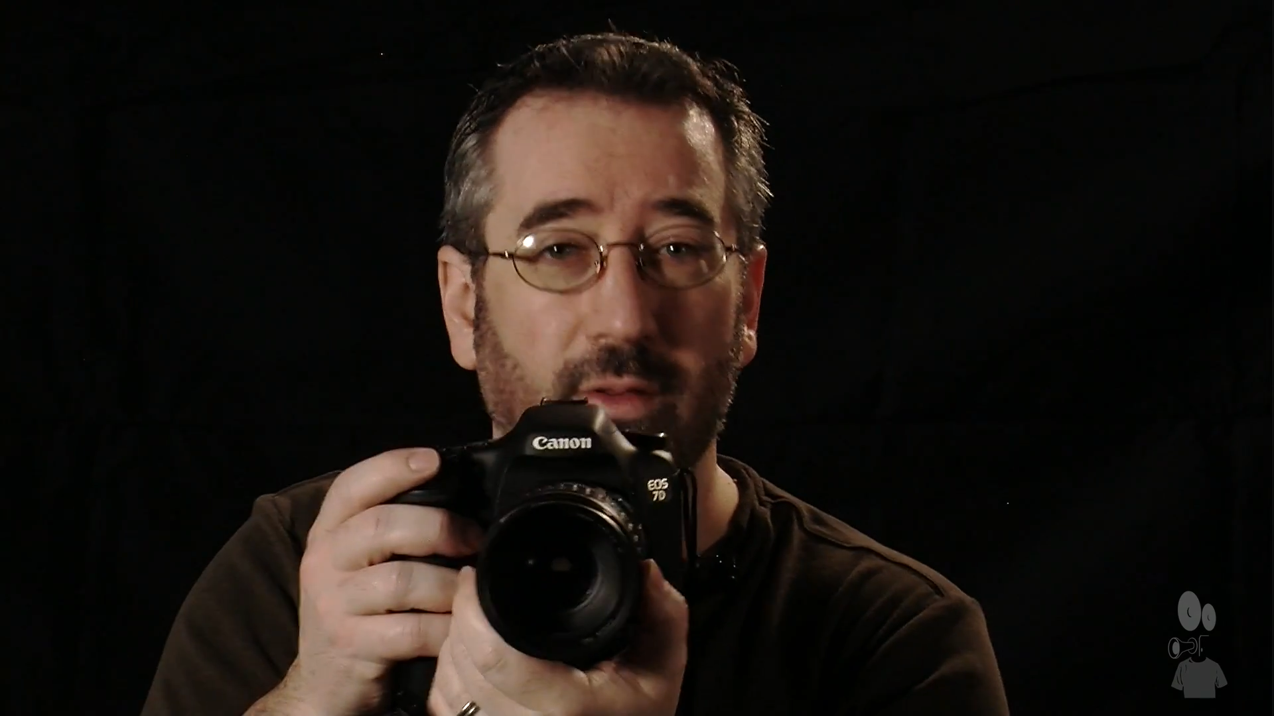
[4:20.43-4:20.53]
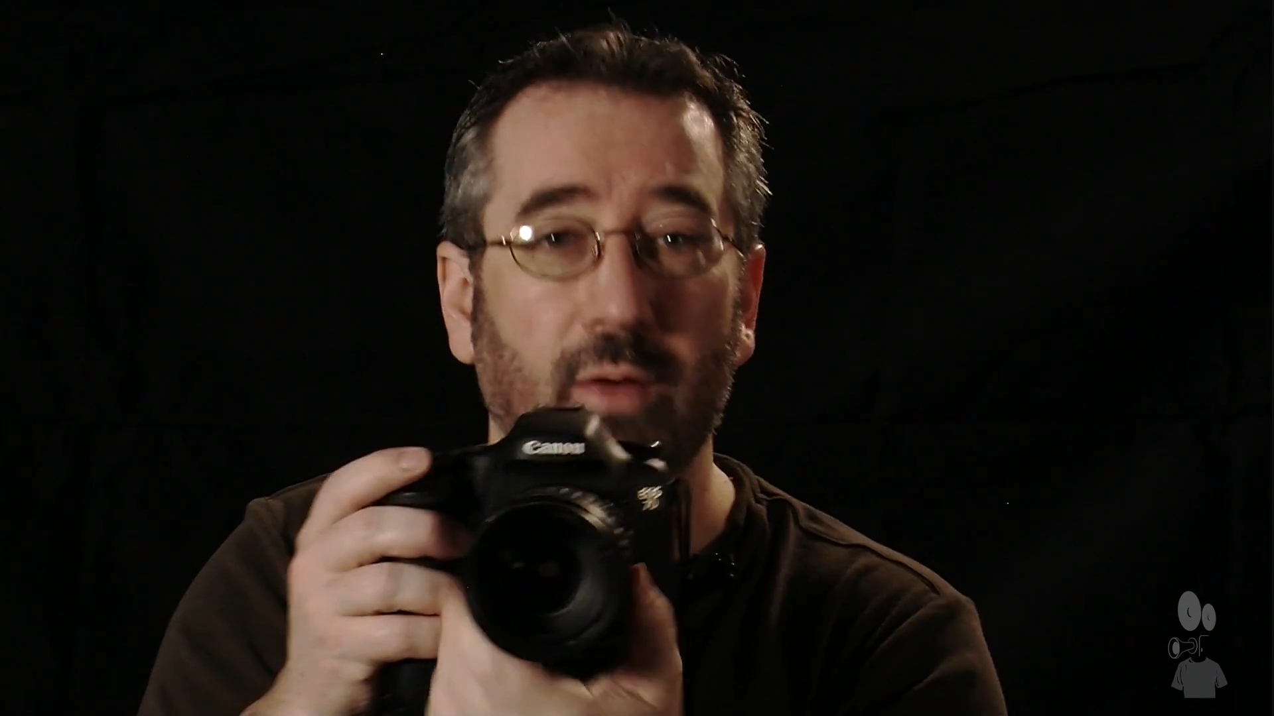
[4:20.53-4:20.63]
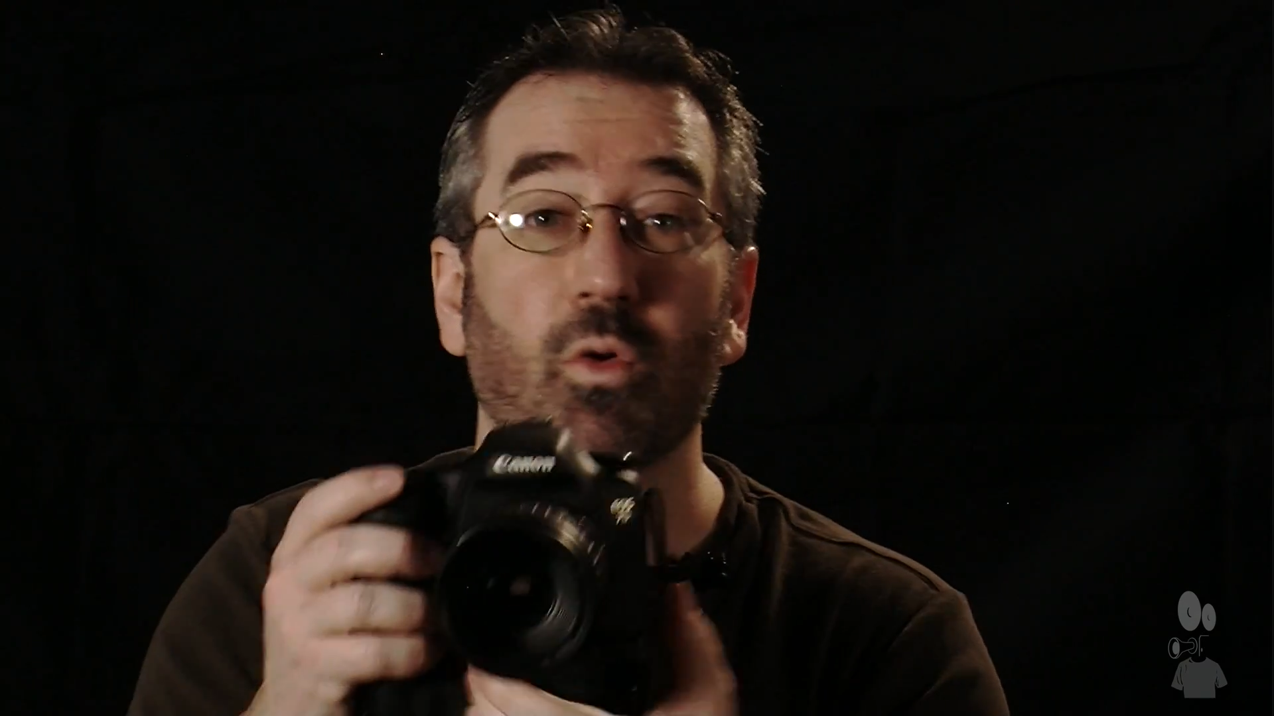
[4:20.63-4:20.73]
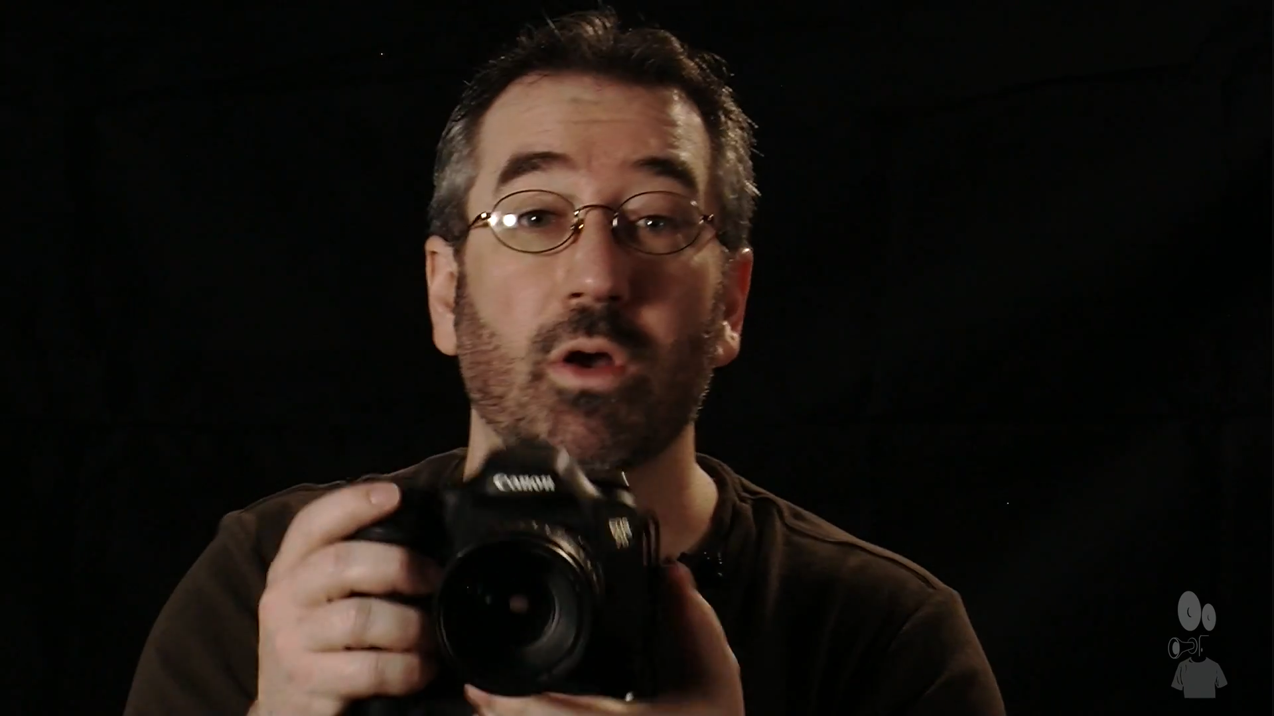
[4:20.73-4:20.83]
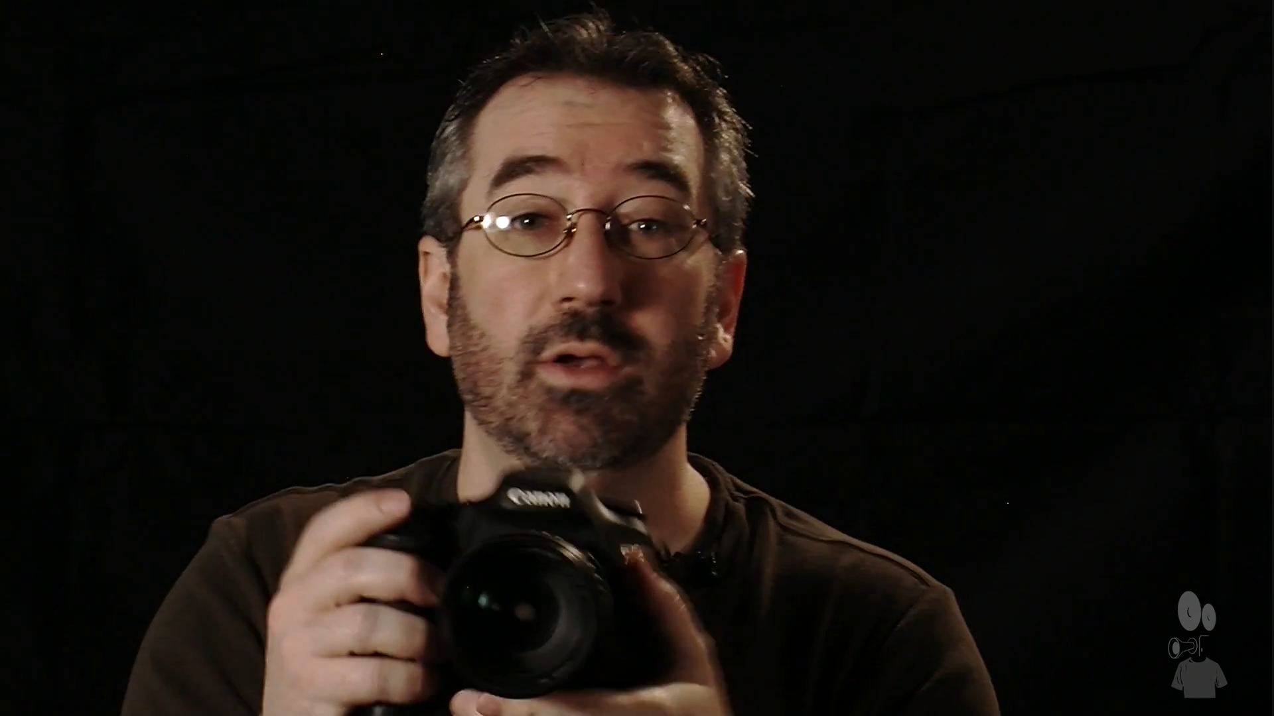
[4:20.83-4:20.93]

They weren't